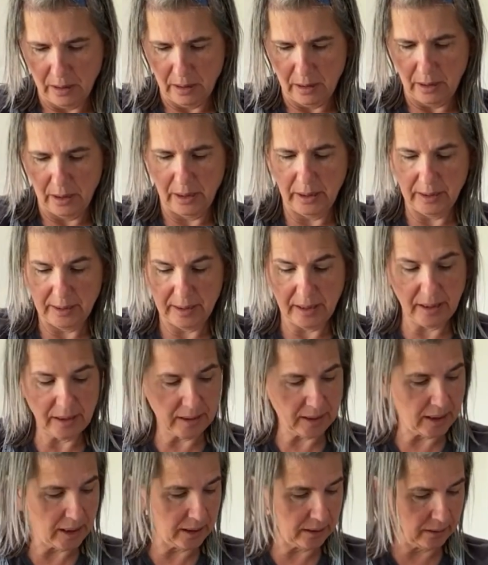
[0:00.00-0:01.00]
And it said
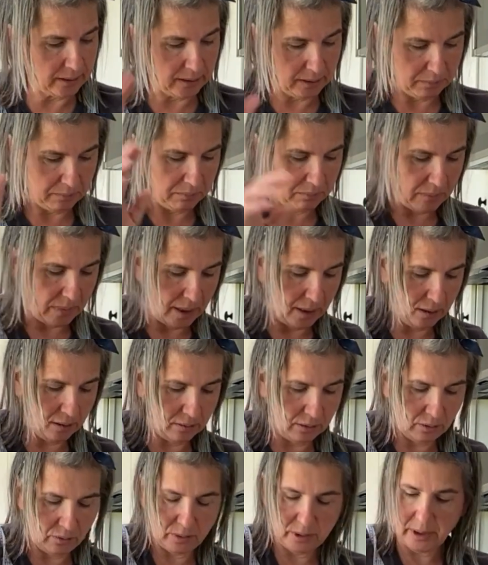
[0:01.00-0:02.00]
tightly. I don't
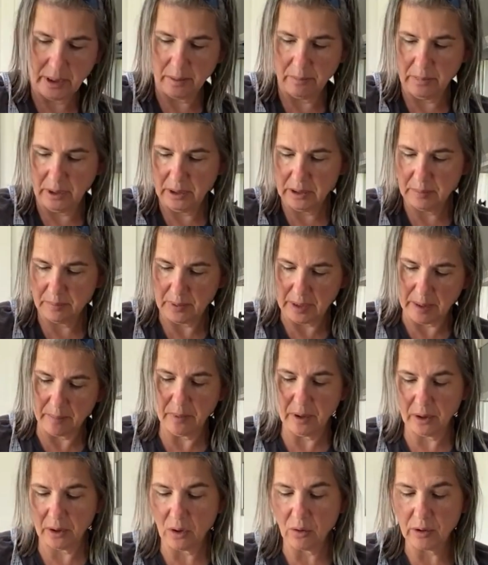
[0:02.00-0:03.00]
know what that means, but I'm
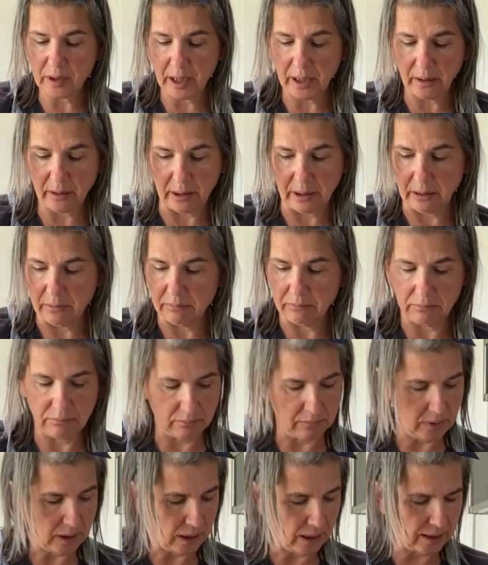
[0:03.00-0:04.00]
going to go tightly.
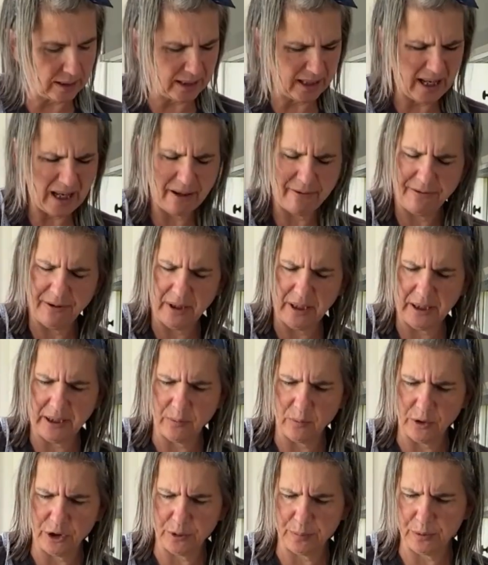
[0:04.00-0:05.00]
Because I kind of feel like
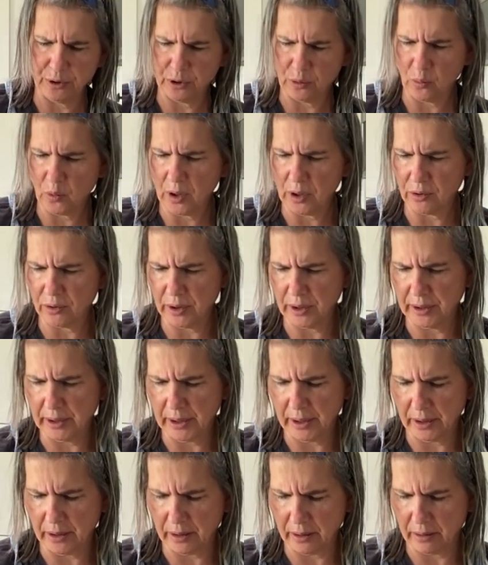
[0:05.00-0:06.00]
once you put the water in
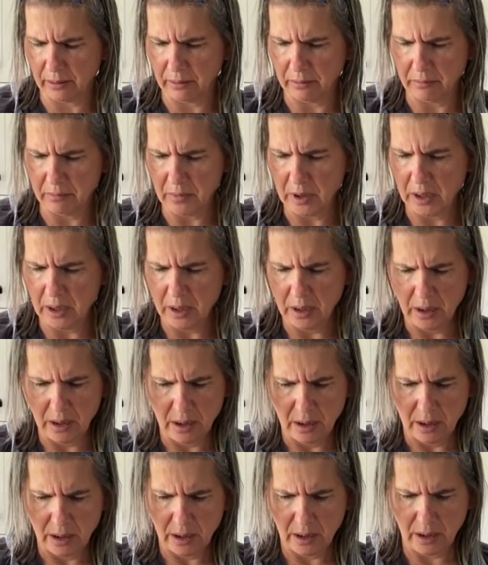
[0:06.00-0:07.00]
there,
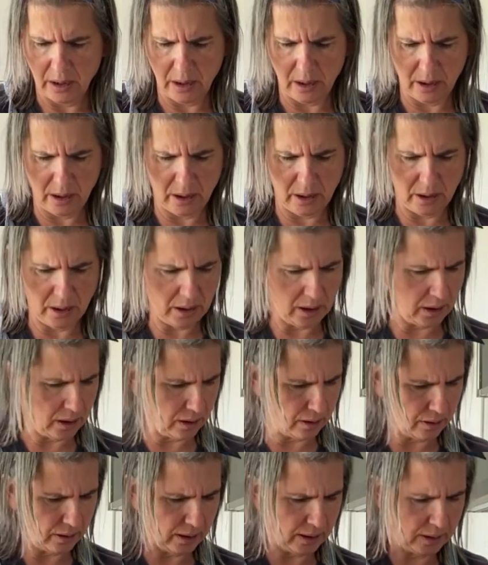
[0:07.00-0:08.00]

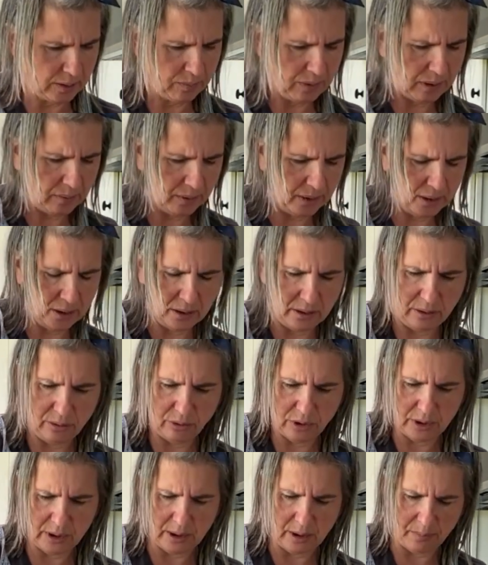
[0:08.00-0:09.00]
it's probably going to
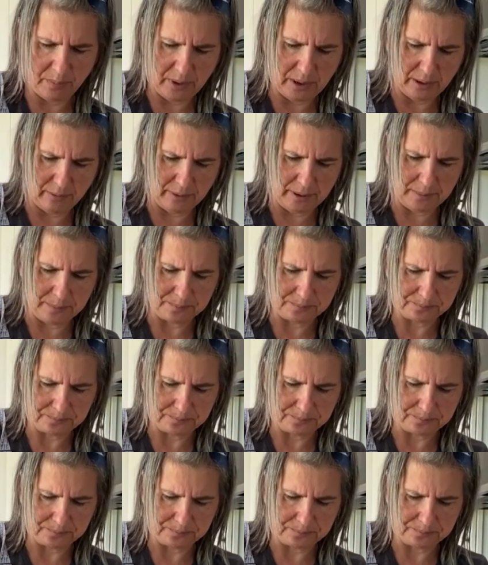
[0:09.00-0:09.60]
loosen up anyway.